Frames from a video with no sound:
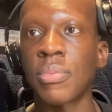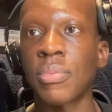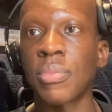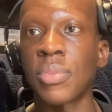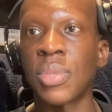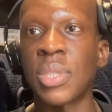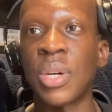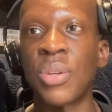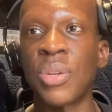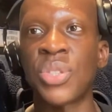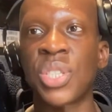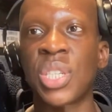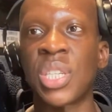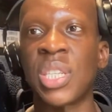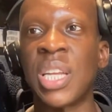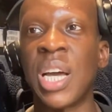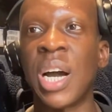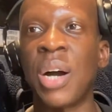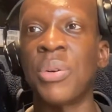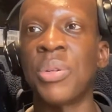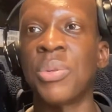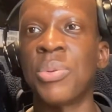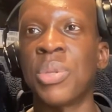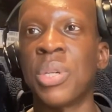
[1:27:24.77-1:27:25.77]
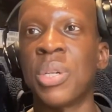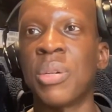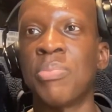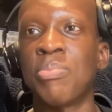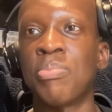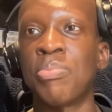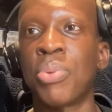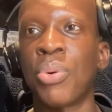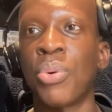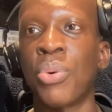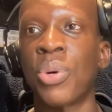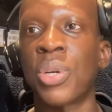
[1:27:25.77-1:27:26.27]
El Shanawi with a
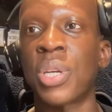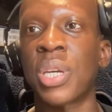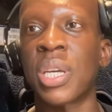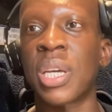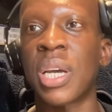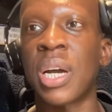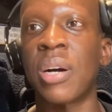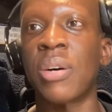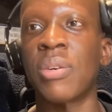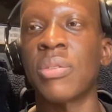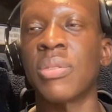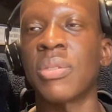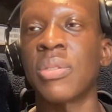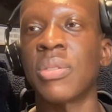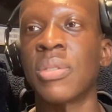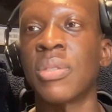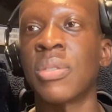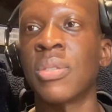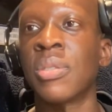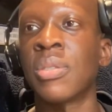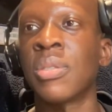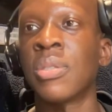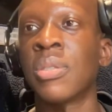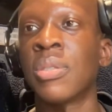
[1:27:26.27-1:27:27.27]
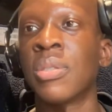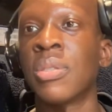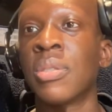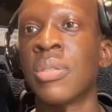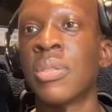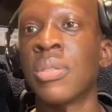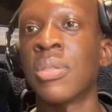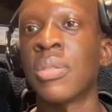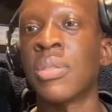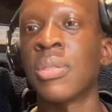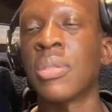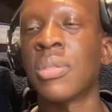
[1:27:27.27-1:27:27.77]
poor kick out.
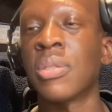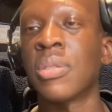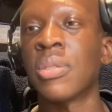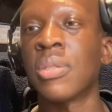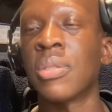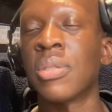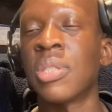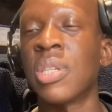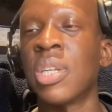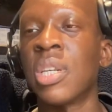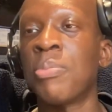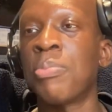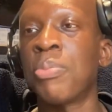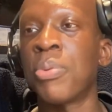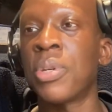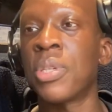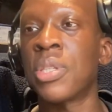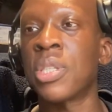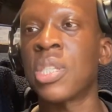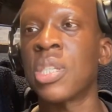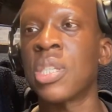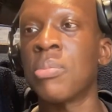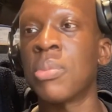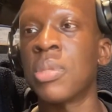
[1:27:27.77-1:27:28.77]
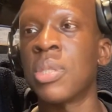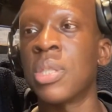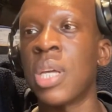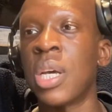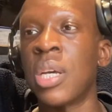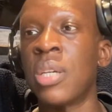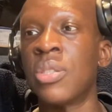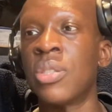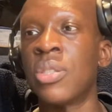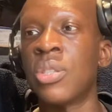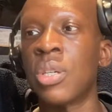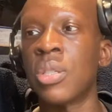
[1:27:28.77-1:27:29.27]
Nearly put his team in
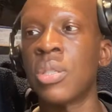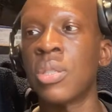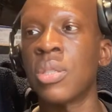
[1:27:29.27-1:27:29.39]
danger.